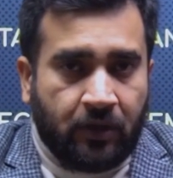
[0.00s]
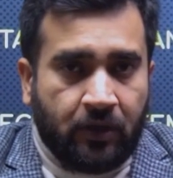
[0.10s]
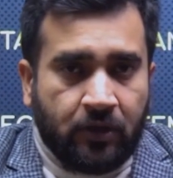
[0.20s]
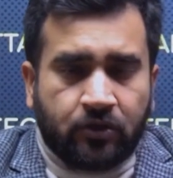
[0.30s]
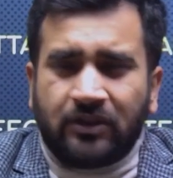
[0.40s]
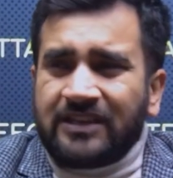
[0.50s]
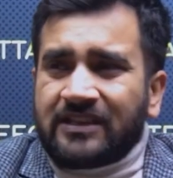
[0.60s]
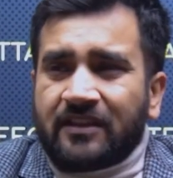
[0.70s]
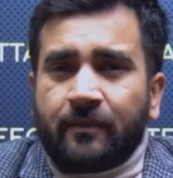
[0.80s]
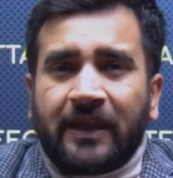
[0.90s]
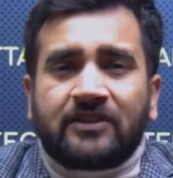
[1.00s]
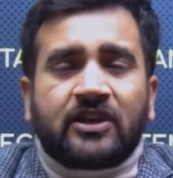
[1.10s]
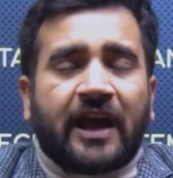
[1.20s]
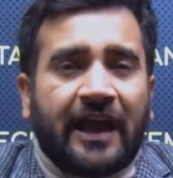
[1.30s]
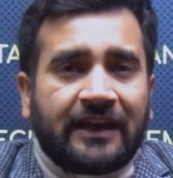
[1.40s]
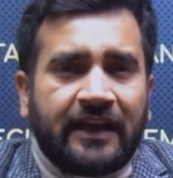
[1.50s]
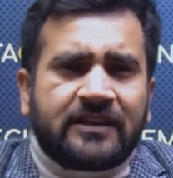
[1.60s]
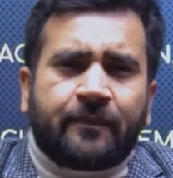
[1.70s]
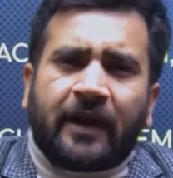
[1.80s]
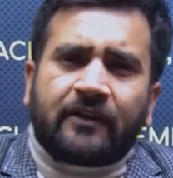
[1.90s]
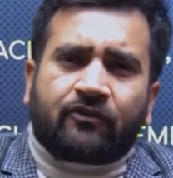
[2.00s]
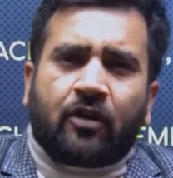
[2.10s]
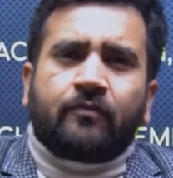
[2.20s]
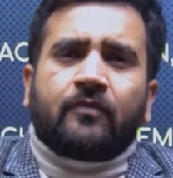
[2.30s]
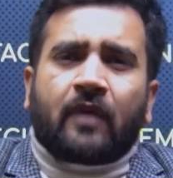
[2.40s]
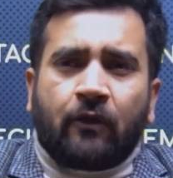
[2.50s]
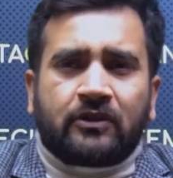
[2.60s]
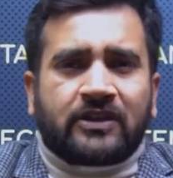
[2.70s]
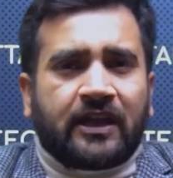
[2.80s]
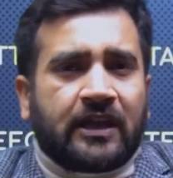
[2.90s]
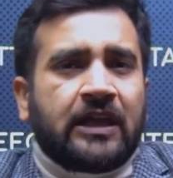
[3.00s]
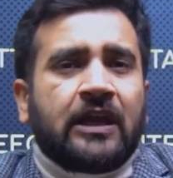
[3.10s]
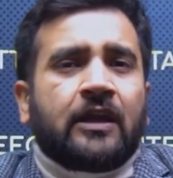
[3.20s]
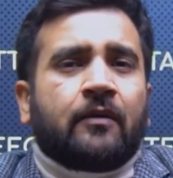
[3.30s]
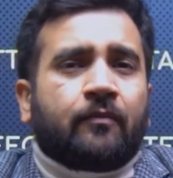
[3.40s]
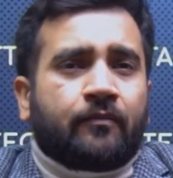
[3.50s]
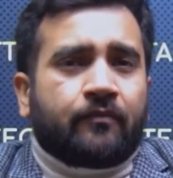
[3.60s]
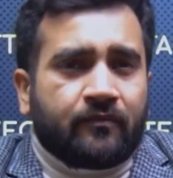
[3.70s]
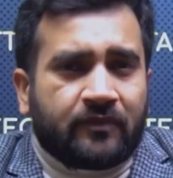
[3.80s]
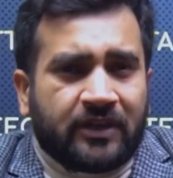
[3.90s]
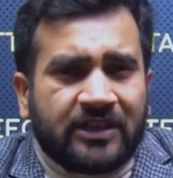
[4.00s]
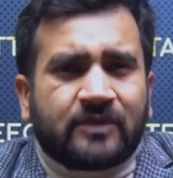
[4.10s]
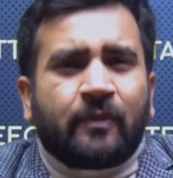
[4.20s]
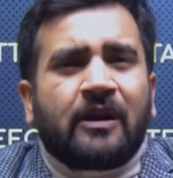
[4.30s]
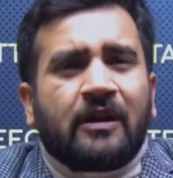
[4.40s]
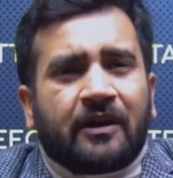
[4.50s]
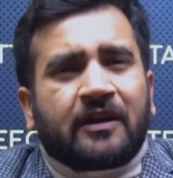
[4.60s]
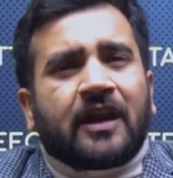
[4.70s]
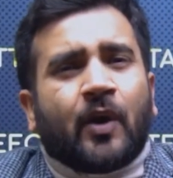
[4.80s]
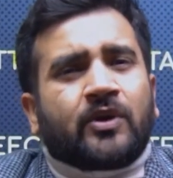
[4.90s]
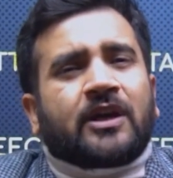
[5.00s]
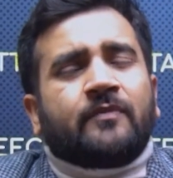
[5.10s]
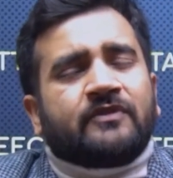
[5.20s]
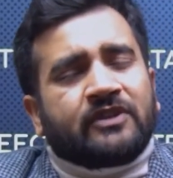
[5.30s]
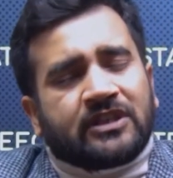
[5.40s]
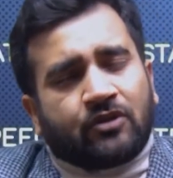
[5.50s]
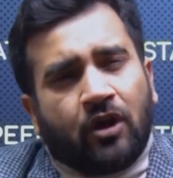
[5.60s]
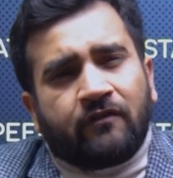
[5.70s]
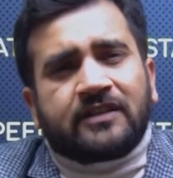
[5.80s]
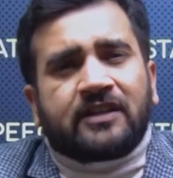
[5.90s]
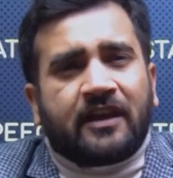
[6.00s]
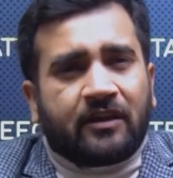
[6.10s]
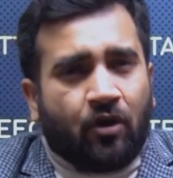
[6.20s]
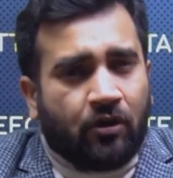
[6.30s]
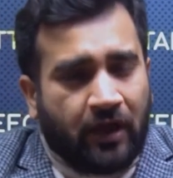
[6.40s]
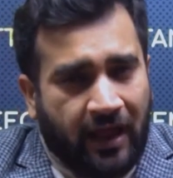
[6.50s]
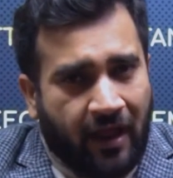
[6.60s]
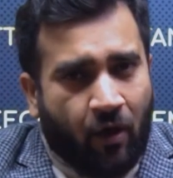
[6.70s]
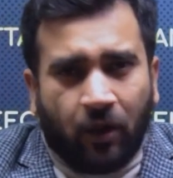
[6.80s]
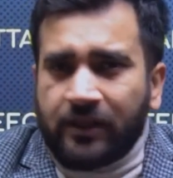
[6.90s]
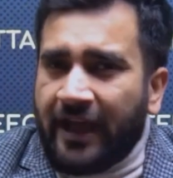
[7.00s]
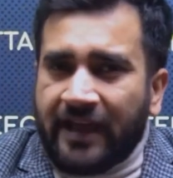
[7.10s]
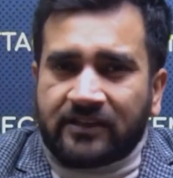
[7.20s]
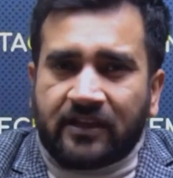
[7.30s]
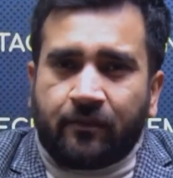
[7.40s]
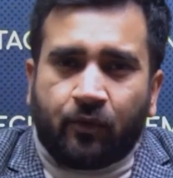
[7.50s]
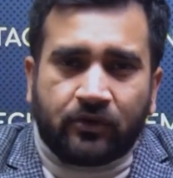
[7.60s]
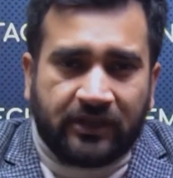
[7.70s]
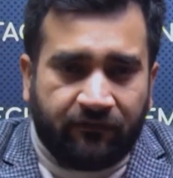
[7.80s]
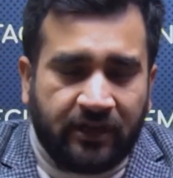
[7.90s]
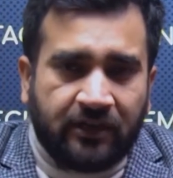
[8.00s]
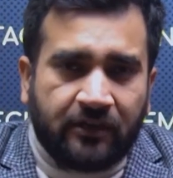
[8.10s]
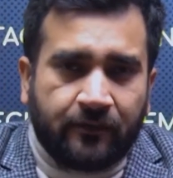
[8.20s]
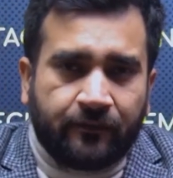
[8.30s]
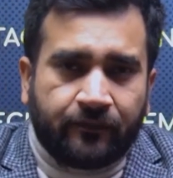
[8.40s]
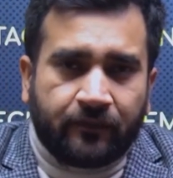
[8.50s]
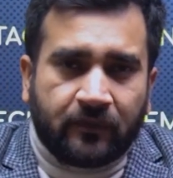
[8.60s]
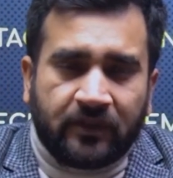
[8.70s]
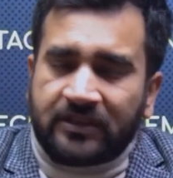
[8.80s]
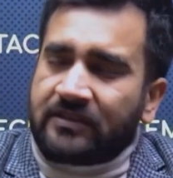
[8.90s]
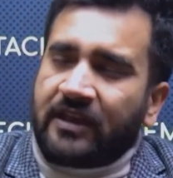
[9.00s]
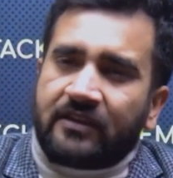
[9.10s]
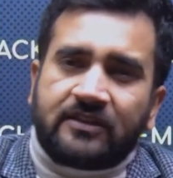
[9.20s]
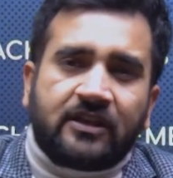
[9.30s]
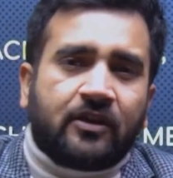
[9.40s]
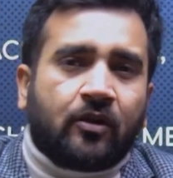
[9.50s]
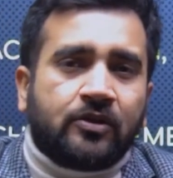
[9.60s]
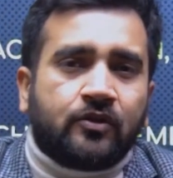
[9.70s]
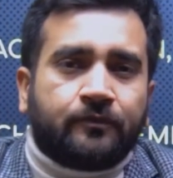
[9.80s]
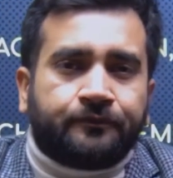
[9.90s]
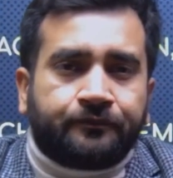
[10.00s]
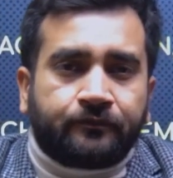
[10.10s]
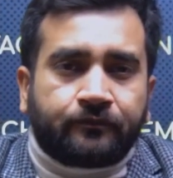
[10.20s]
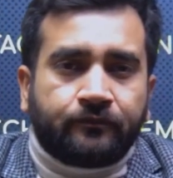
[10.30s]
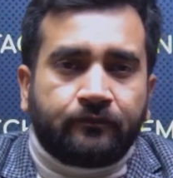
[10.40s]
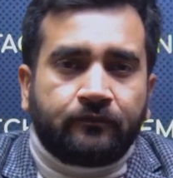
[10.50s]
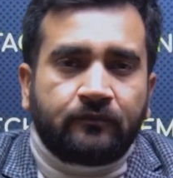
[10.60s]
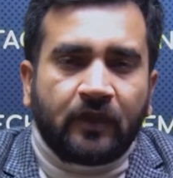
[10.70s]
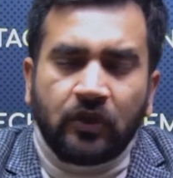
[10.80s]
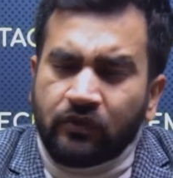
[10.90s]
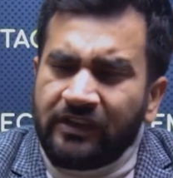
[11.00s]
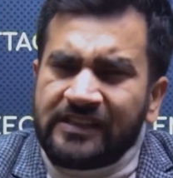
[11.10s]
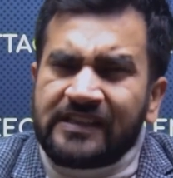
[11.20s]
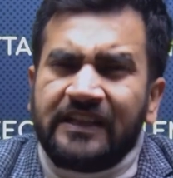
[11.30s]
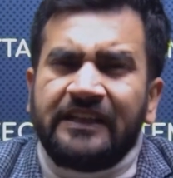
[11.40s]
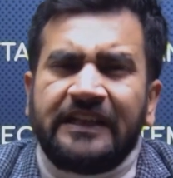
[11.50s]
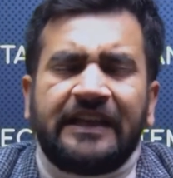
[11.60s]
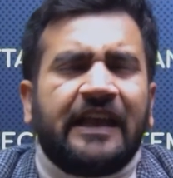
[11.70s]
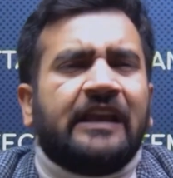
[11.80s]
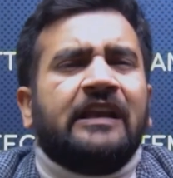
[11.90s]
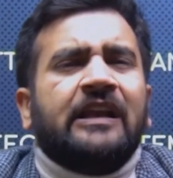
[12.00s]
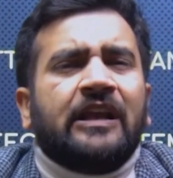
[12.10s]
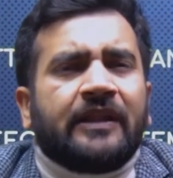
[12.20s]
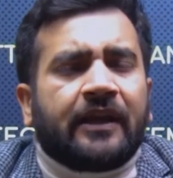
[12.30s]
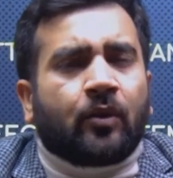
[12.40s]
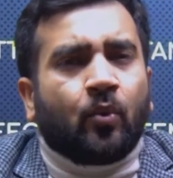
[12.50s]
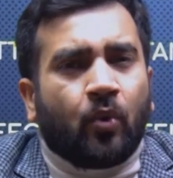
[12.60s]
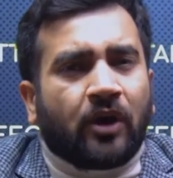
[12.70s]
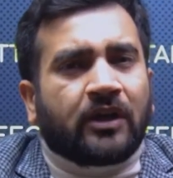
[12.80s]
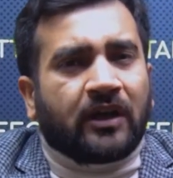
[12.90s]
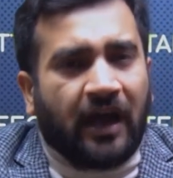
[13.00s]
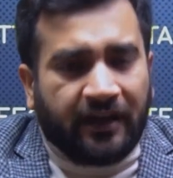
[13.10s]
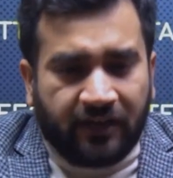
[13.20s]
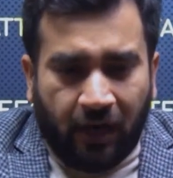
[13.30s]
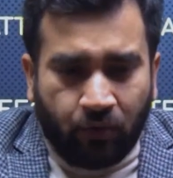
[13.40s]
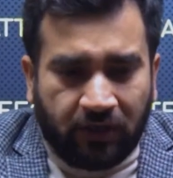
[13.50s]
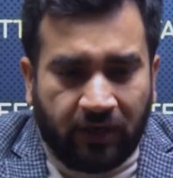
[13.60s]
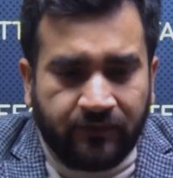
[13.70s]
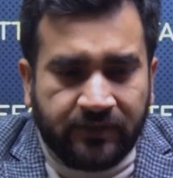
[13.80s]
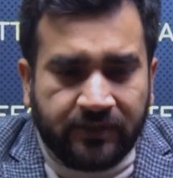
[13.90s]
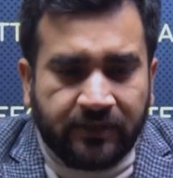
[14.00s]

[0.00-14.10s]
So these are the major highlights apart from, I would say, dismal learning outcomes, which is always there in all the ASER reports every year. This is there this year also. So we'll see in detail that what are the outcomes.